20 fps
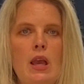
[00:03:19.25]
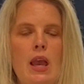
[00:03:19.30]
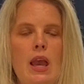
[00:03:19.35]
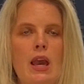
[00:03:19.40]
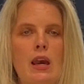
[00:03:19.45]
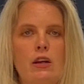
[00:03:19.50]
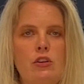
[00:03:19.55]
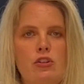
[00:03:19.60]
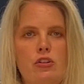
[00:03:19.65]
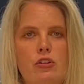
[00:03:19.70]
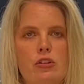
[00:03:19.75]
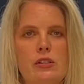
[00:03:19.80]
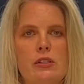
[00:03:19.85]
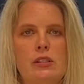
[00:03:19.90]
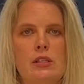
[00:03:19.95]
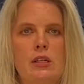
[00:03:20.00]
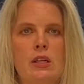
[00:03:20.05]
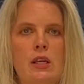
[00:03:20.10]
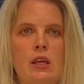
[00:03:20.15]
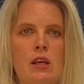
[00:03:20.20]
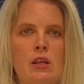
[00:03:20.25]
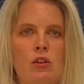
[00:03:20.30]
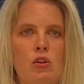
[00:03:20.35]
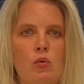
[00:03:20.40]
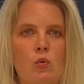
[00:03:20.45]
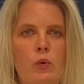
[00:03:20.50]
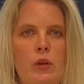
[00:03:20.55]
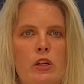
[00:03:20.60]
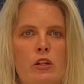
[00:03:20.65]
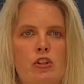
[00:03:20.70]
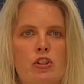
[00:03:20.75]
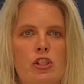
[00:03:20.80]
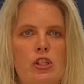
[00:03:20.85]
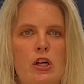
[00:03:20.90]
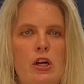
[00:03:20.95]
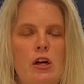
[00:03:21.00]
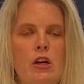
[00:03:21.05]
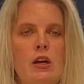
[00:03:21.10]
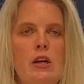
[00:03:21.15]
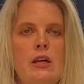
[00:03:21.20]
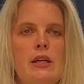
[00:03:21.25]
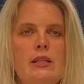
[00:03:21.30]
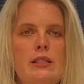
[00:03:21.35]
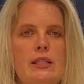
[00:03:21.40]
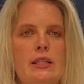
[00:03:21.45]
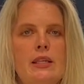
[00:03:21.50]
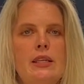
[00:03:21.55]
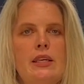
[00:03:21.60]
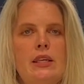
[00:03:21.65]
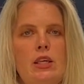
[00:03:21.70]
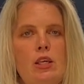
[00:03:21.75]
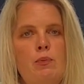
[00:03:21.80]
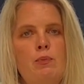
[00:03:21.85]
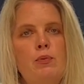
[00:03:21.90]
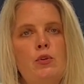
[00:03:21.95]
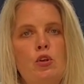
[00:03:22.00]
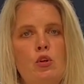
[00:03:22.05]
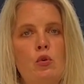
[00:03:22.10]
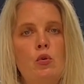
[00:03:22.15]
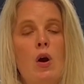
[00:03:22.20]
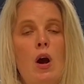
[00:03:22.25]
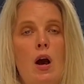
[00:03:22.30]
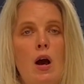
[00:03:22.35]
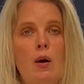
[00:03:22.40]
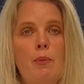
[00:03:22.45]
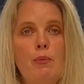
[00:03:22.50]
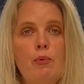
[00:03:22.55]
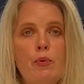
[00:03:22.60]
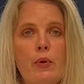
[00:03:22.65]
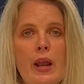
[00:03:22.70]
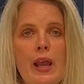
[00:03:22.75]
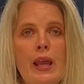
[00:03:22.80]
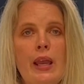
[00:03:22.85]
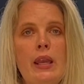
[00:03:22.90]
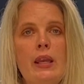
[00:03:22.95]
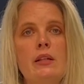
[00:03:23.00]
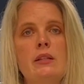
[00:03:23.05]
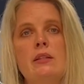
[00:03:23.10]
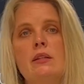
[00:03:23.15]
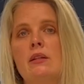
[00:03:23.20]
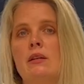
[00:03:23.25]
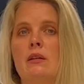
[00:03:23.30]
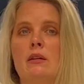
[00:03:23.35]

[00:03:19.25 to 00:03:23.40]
as you're sitting in the wheelchair to keep you upright,